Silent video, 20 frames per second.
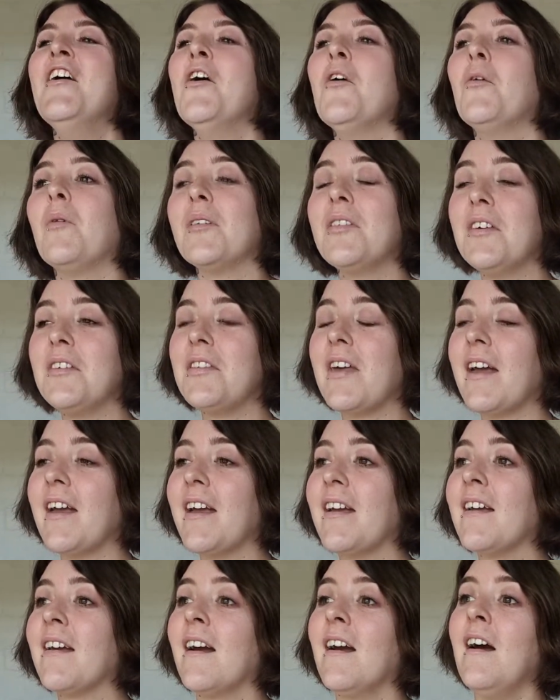Whether
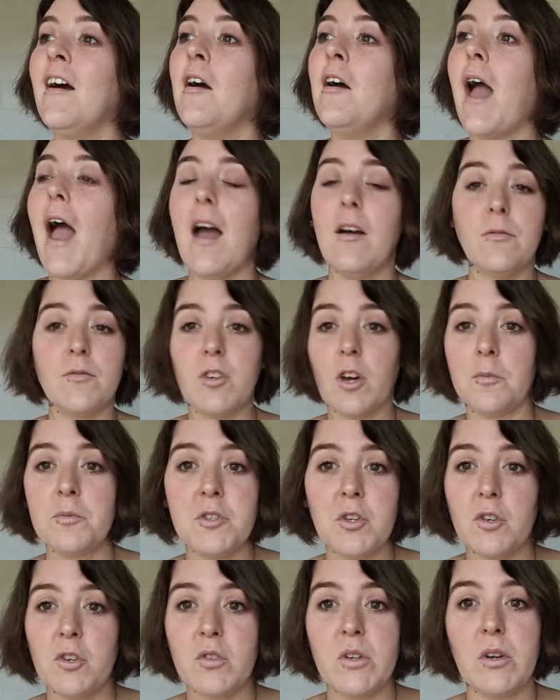they have top
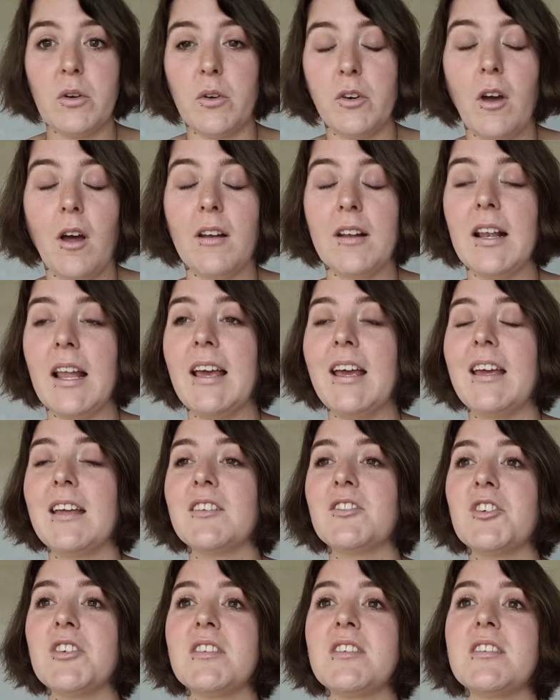surgery or not, like,
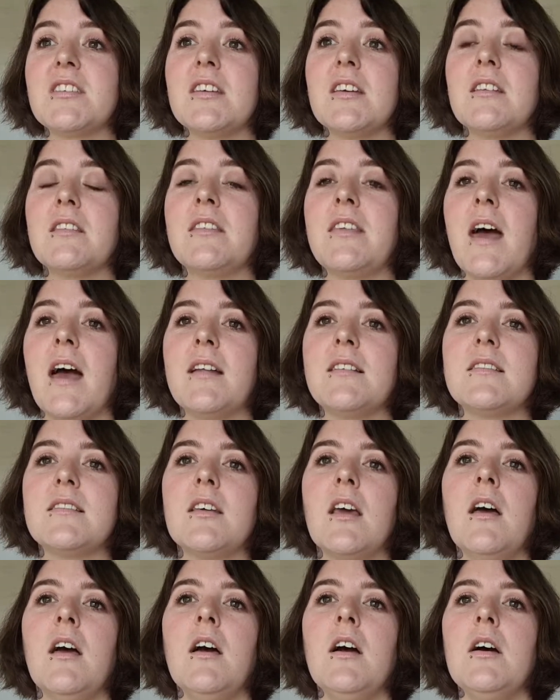just that
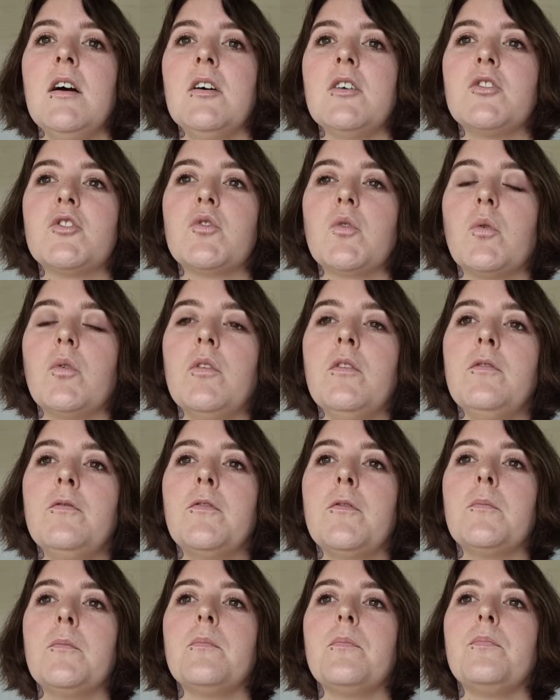sort of